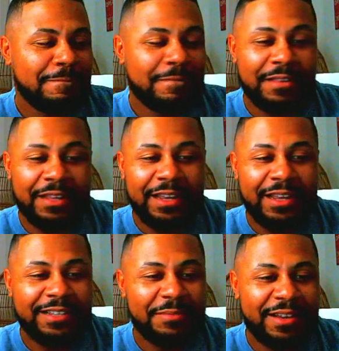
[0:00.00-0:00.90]
Yeah, he's
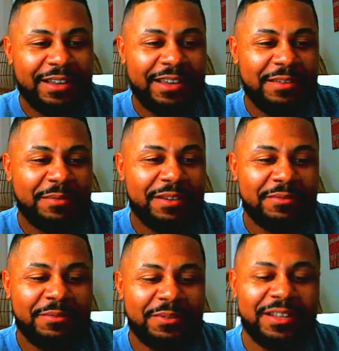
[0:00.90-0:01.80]
in my A, man.
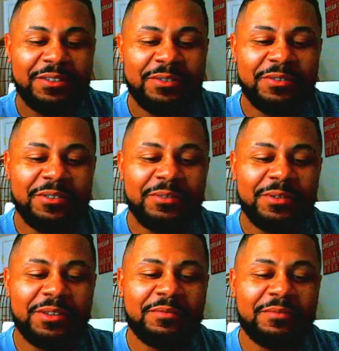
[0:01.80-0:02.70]
What the hell going on with him?